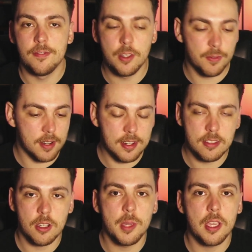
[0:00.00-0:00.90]
Feel free to
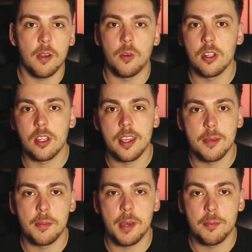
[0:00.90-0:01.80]
tell me how wrong I
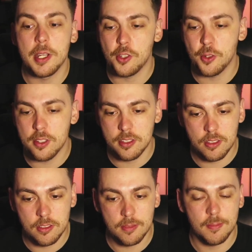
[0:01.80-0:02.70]
am about my
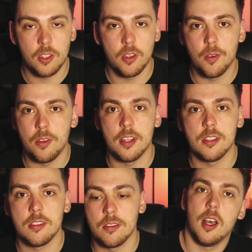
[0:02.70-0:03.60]
choices. Go
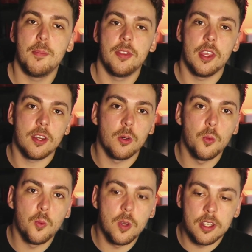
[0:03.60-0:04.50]
nuts.
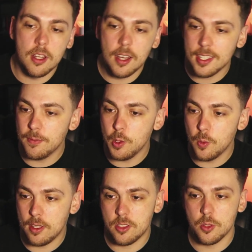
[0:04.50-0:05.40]
Hypothetical 1, I give you
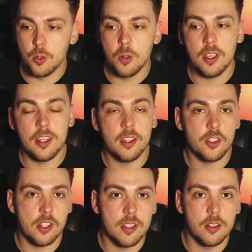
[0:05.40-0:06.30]
a sword and a
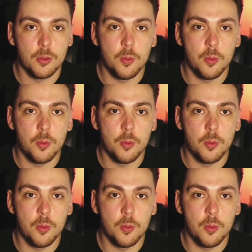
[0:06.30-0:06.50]
shield.